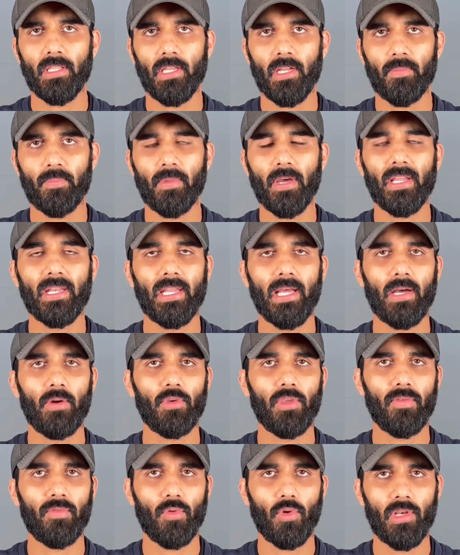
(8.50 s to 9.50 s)
that by now
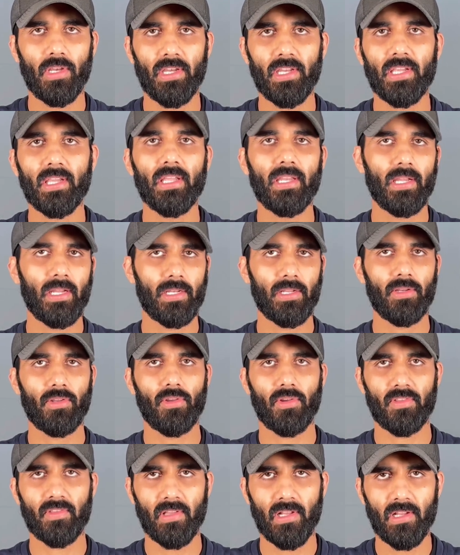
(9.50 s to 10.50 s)
you've already created
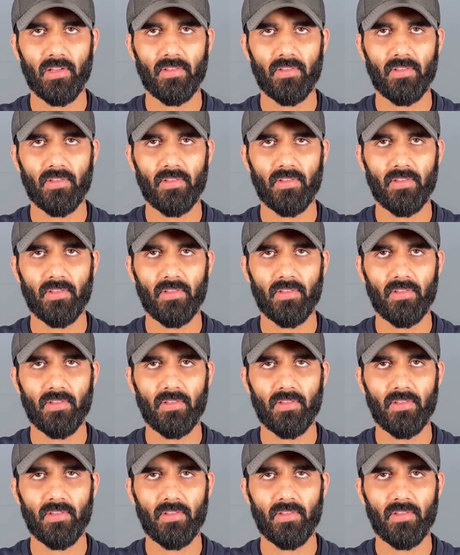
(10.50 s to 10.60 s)
your Seller